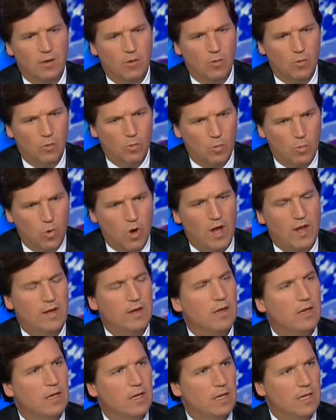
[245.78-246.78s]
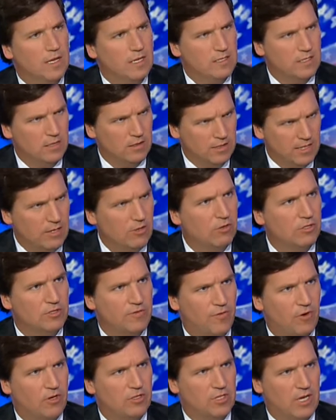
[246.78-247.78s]
what is illegal as
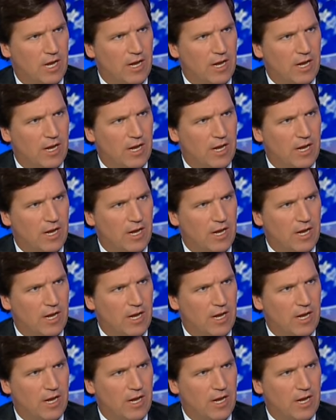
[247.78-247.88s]
far as I